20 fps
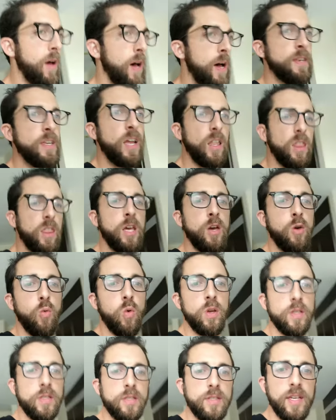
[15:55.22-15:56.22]
Nothing
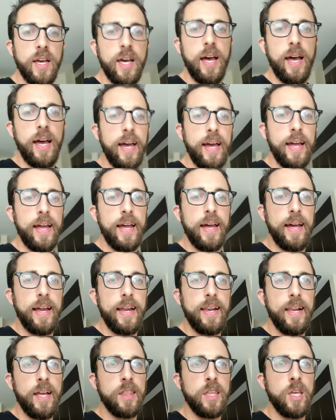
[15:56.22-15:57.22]
was
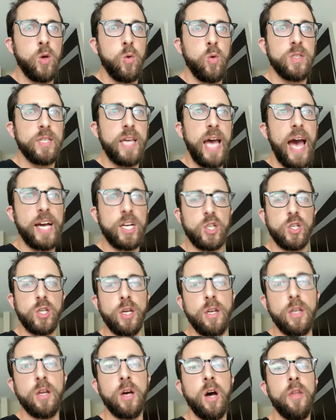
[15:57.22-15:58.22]

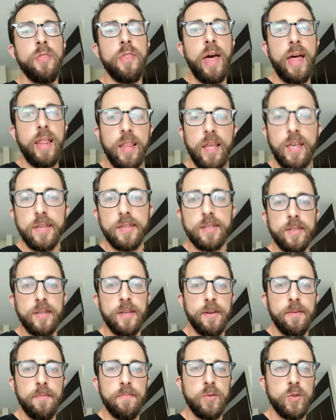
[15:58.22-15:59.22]
actioned on that list.
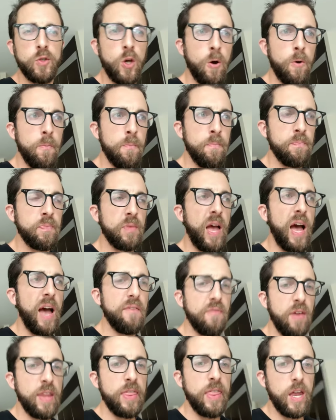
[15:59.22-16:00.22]
So I
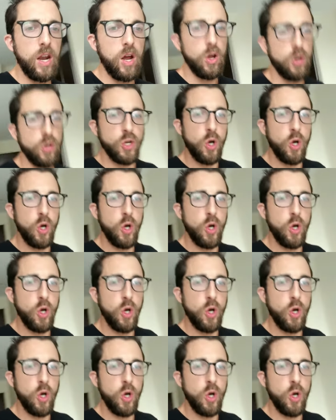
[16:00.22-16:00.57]
found that odd.